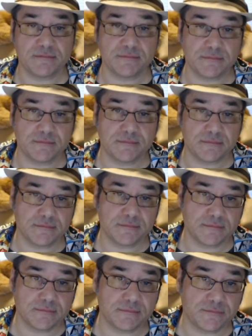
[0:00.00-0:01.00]
that
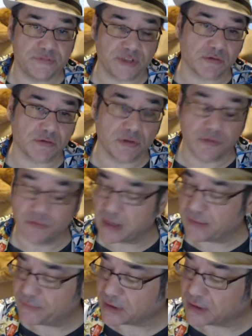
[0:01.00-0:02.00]

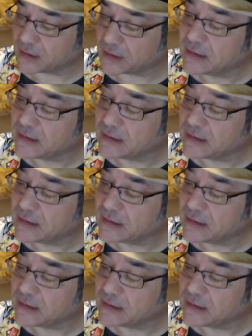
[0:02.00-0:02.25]
general who loved